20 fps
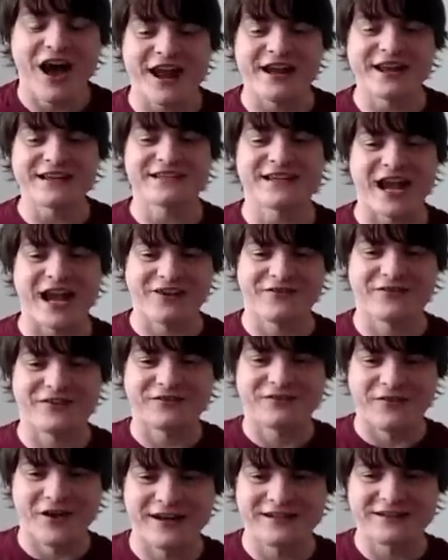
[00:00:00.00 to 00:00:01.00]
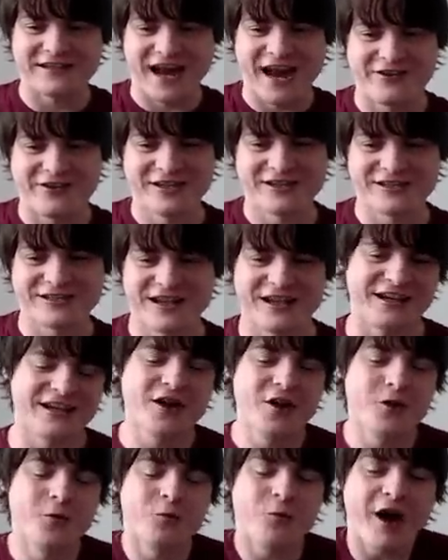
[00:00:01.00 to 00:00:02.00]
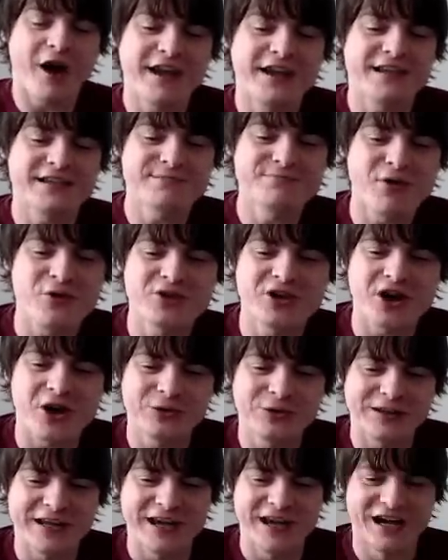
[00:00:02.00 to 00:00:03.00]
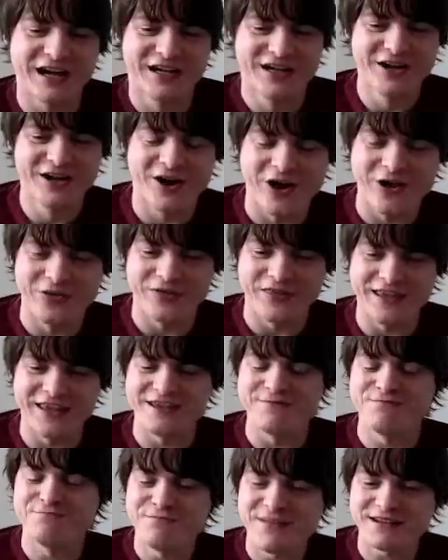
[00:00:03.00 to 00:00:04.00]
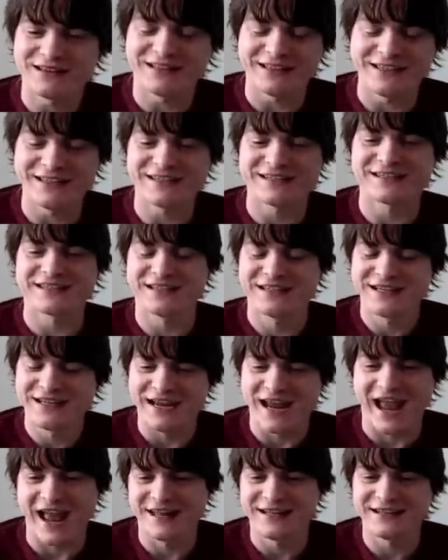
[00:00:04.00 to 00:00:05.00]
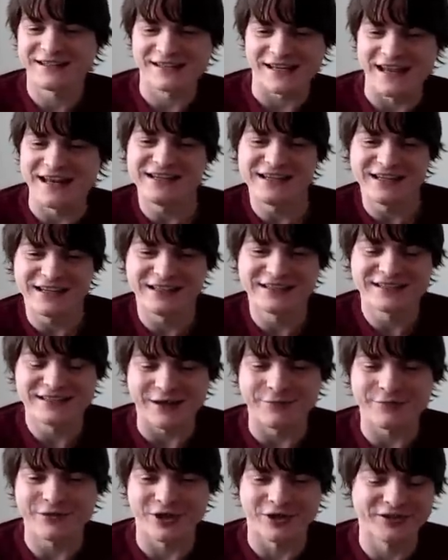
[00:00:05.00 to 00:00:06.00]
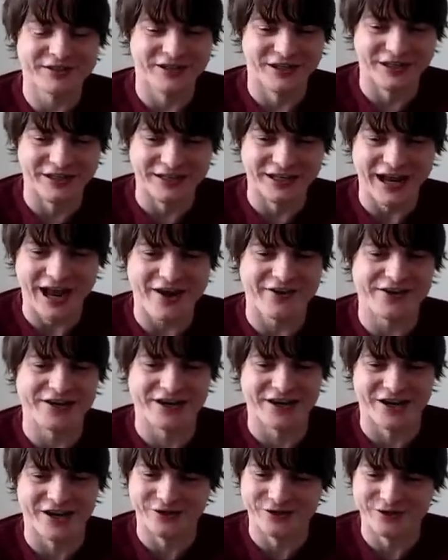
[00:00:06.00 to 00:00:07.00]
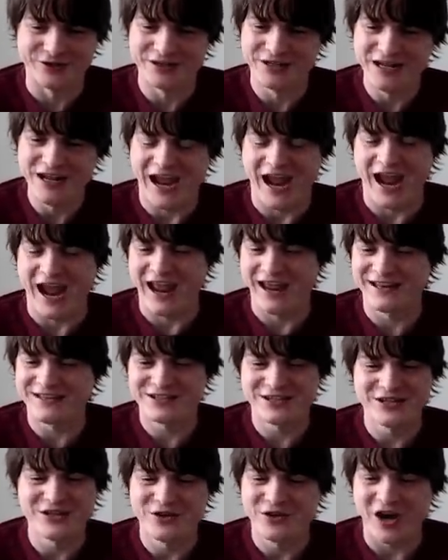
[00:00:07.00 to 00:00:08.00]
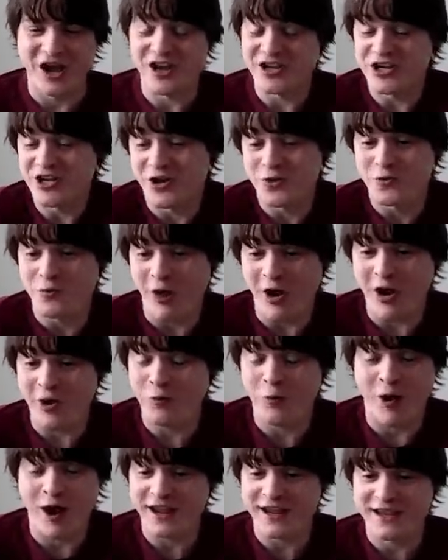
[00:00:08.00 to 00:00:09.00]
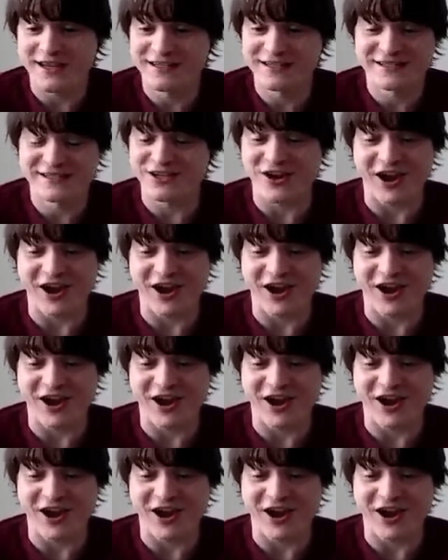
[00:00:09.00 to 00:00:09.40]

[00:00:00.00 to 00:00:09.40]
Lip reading: I guess it kind of defines areas like, why is Mongolia on the Middle East and Indian subcontinent area code? And, you know, why is